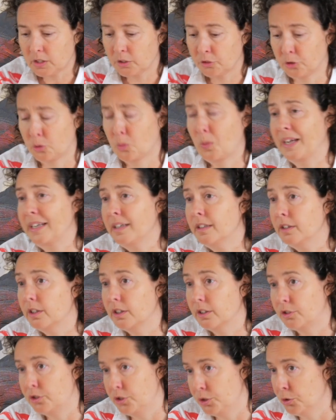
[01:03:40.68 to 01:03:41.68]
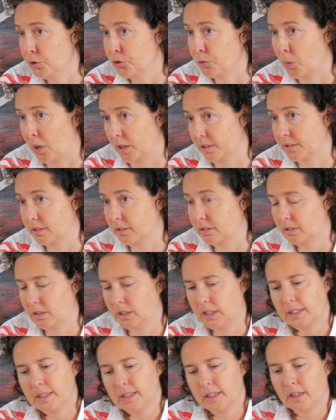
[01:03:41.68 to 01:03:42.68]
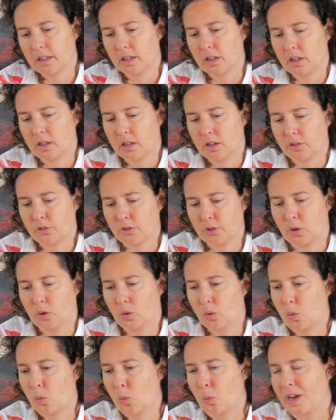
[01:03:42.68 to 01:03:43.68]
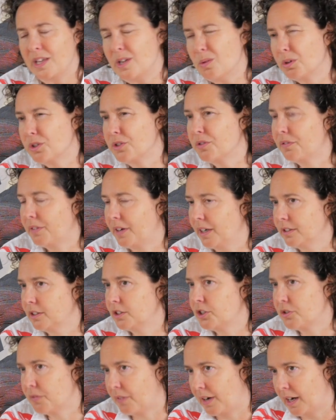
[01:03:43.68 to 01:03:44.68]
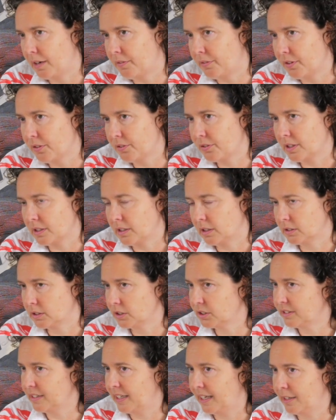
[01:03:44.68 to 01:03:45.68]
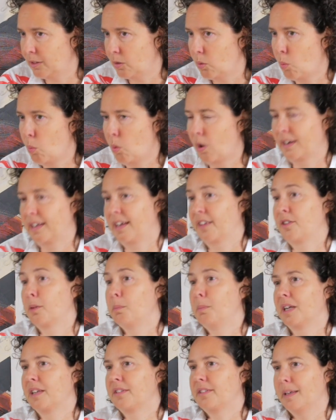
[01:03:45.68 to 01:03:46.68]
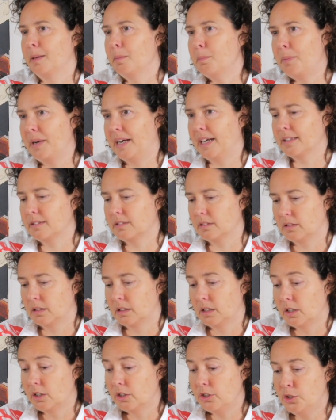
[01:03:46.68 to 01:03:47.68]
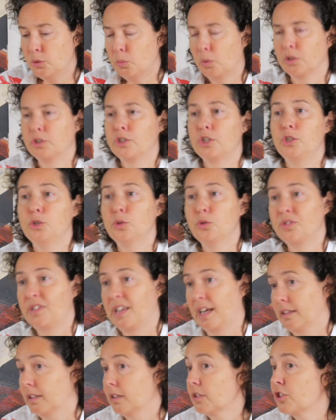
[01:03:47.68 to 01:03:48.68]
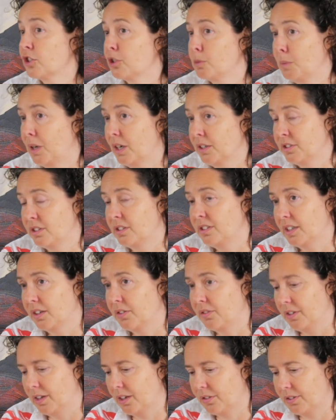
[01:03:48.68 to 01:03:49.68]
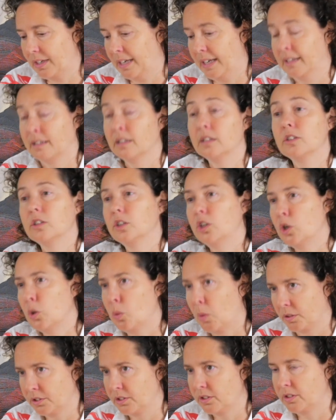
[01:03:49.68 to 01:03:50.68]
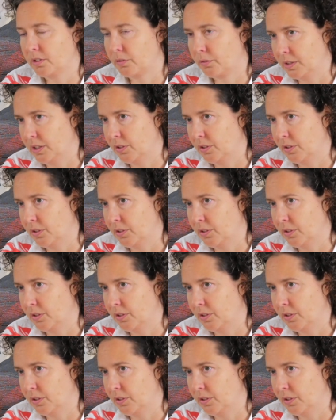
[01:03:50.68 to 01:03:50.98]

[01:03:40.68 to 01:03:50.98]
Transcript: So when to use what? So when you want to find the drivers and understand what has the biggest impact, you want to use that smart statistics and quantitative